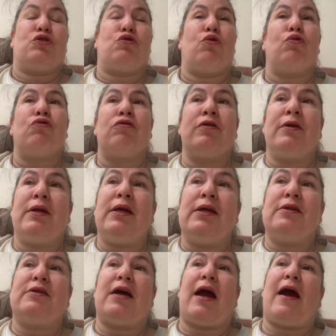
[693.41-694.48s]
Children
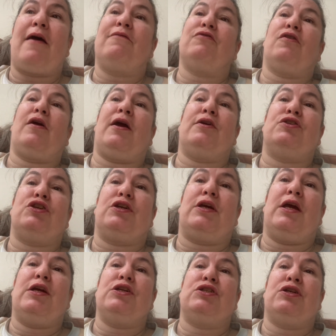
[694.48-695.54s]
need to have their
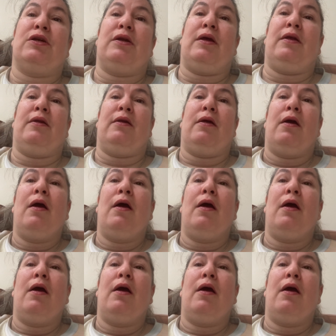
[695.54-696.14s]
education. And